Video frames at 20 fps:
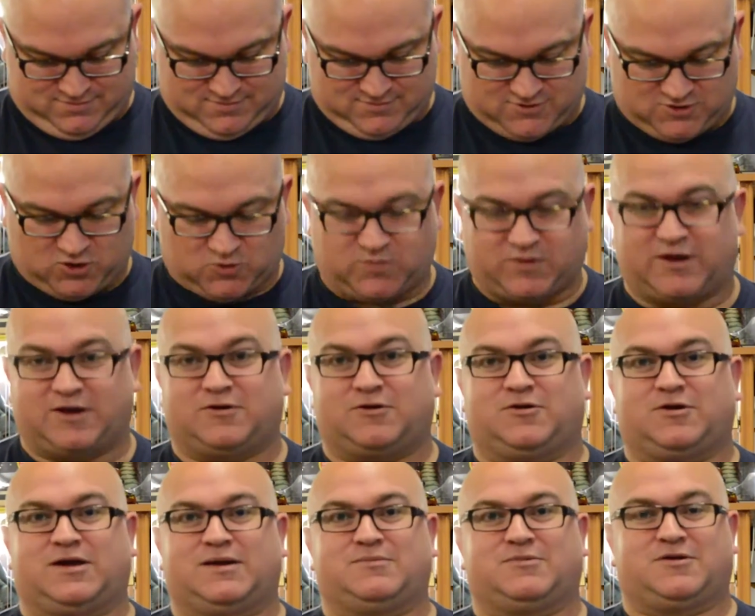superhero
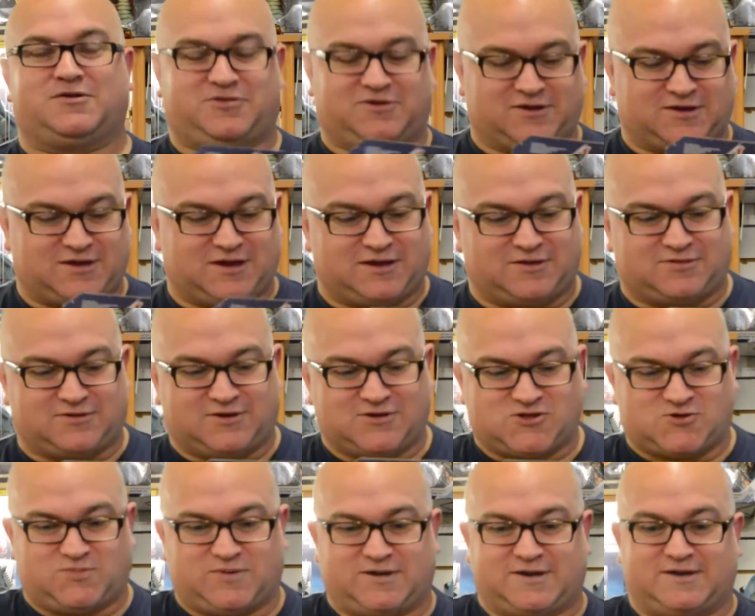name, I think Keith
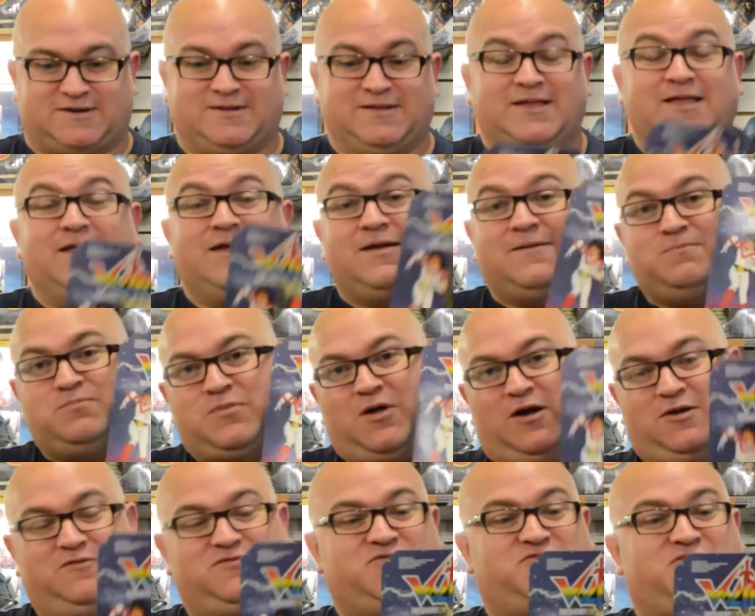needs to be it.
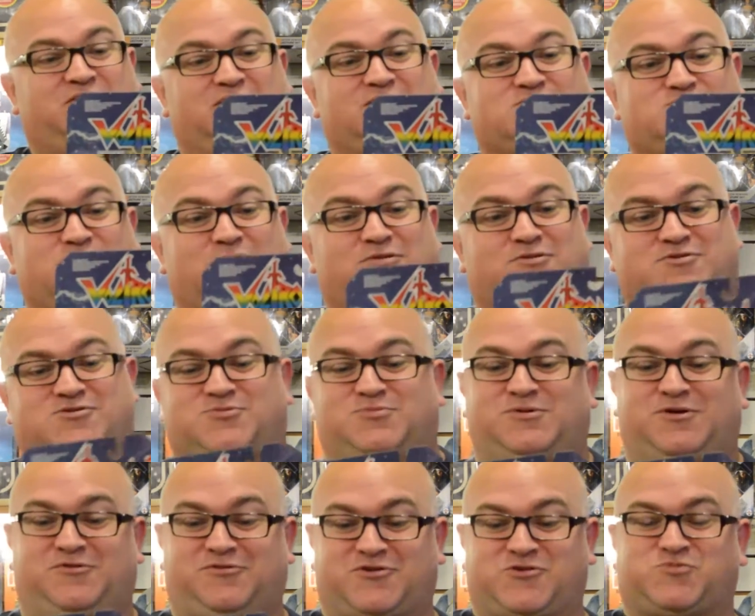I love the fact as well that
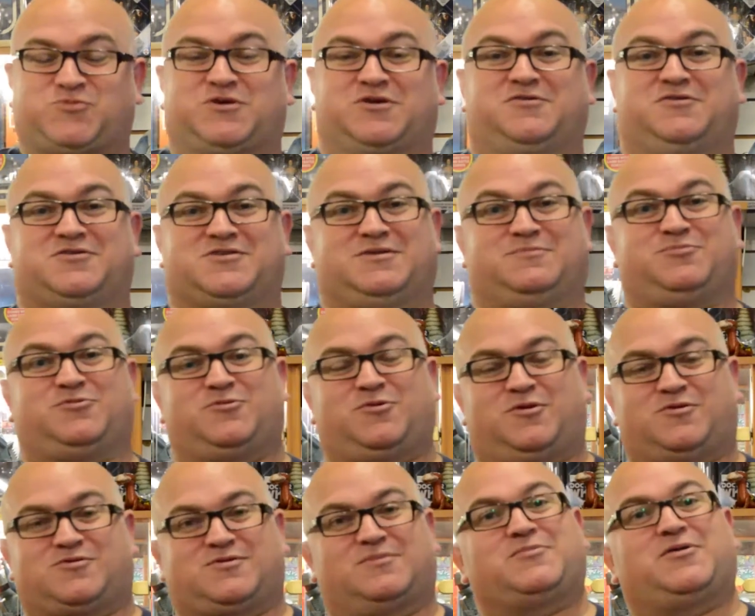somebody on this particular example
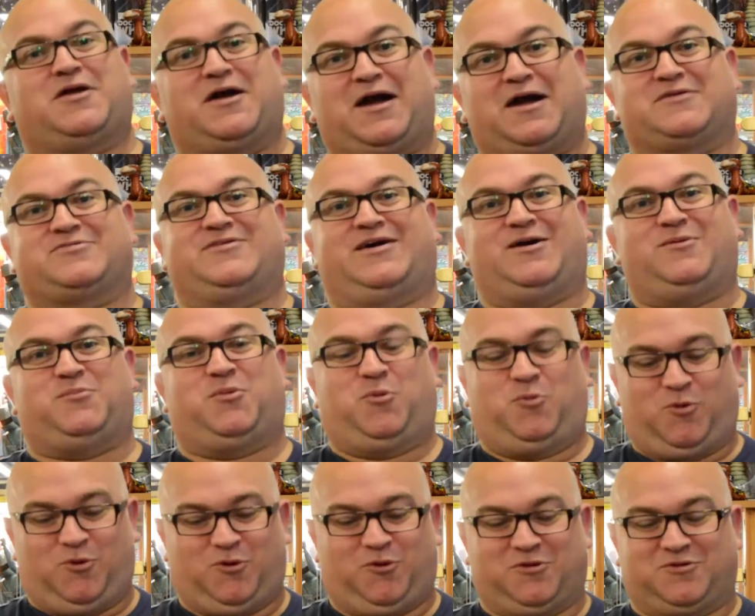goes, I'm going to hang that on my
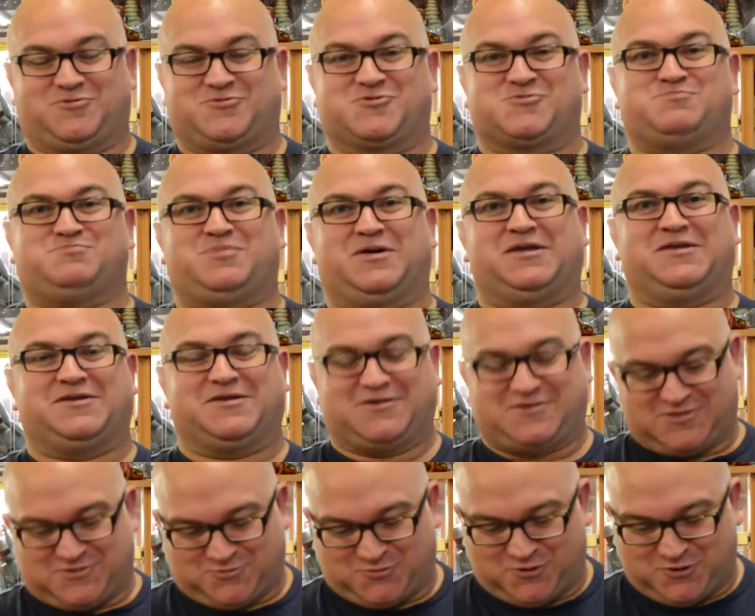wall and just pin it
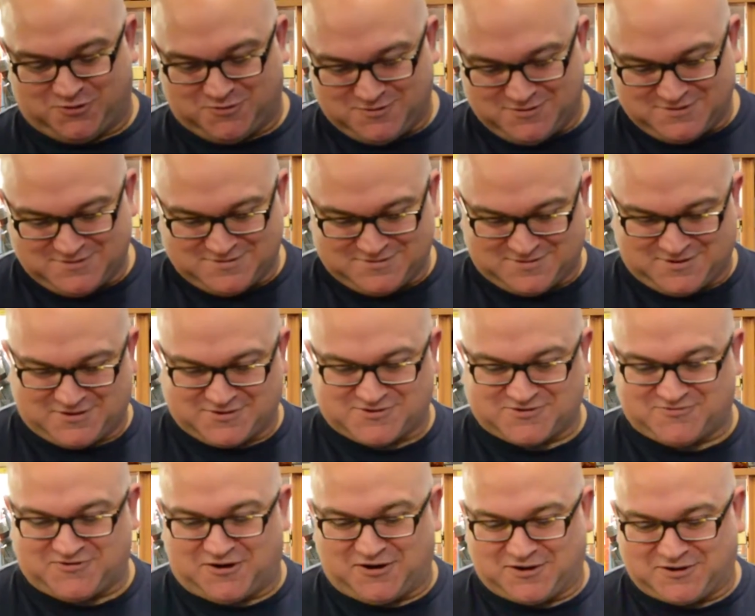to the wall. It's a
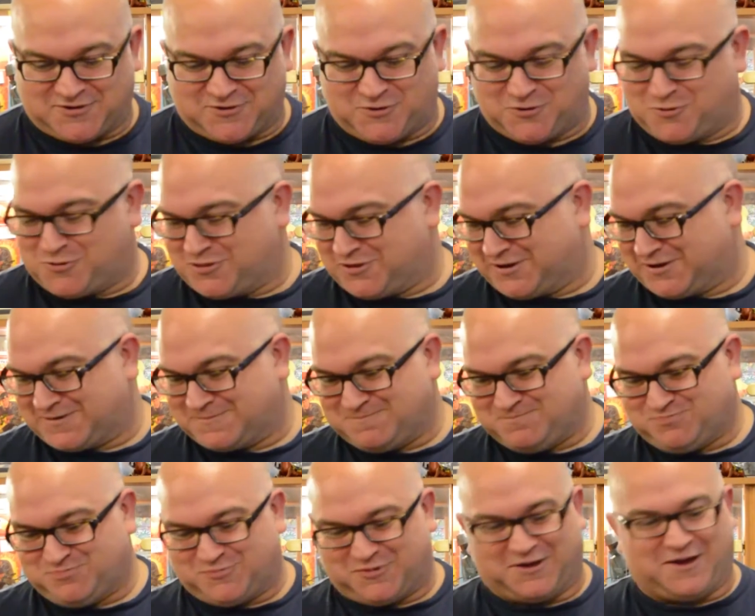very cool thing.
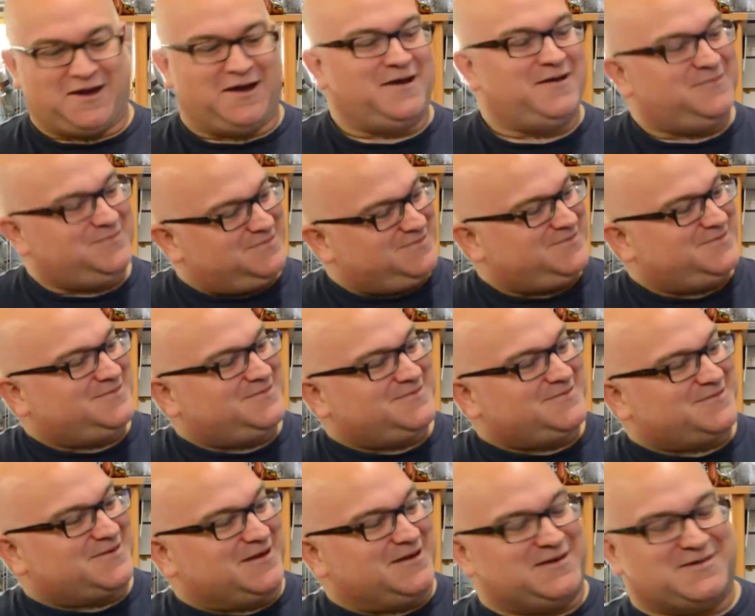But yeah,
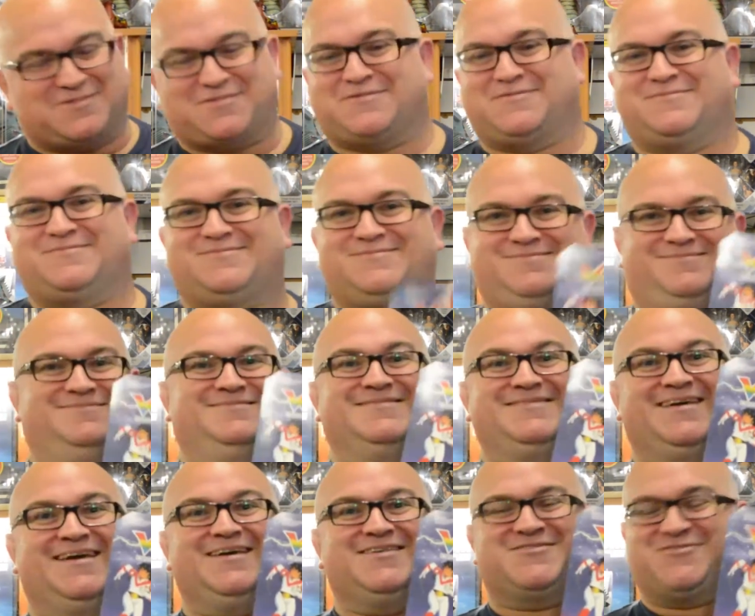Keith,
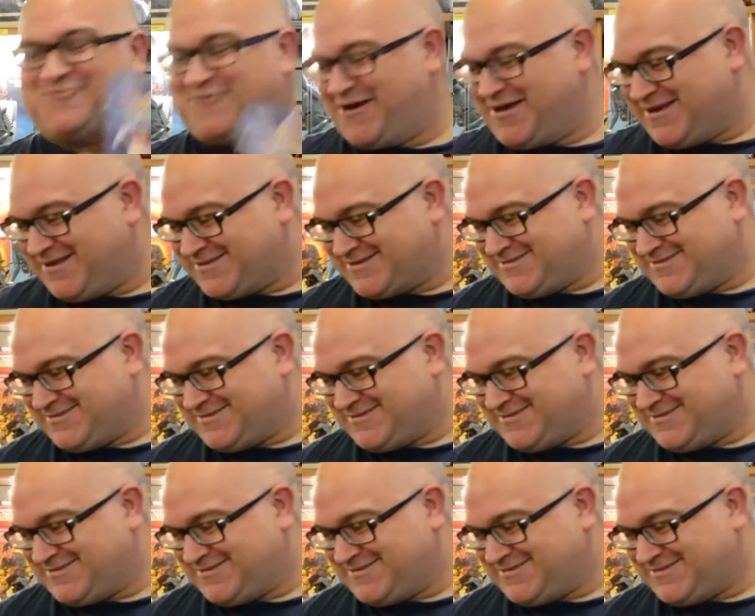he's great.